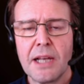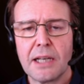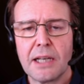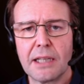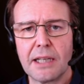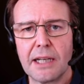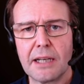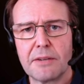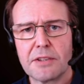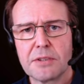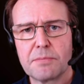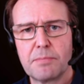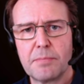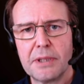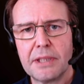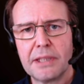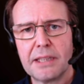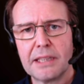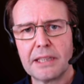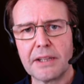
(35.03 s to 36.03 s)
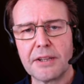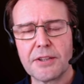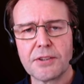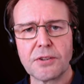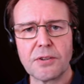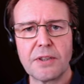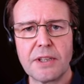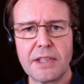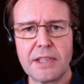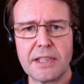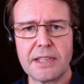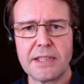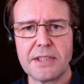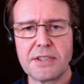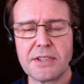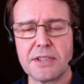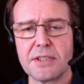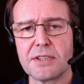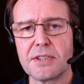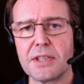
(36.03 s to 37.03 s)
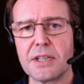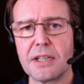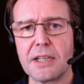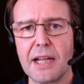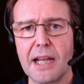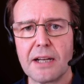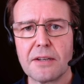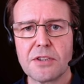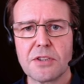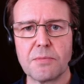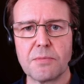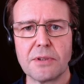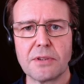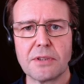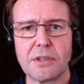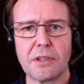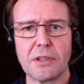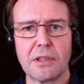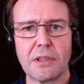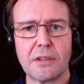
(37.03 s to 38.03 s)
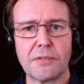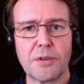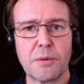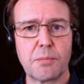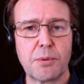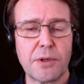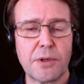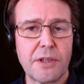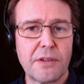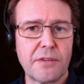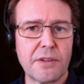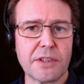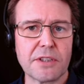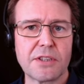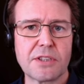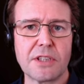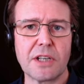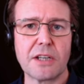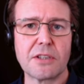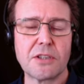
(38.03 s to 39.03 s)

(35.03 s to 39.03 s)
Now it's been nearly three years since the announcement of the previous uh,